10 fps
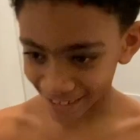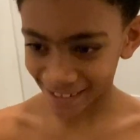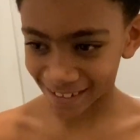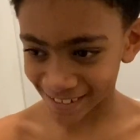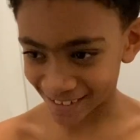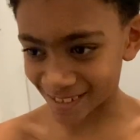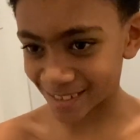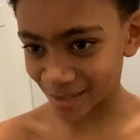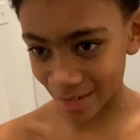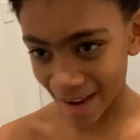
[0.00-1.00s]
just
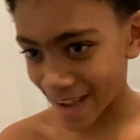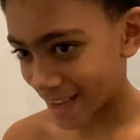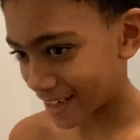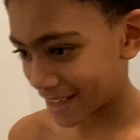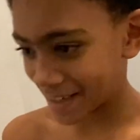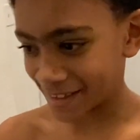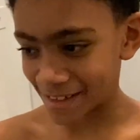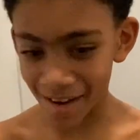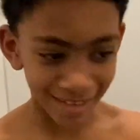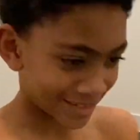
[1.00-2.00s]
ran and
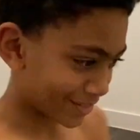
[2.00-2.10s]
turned.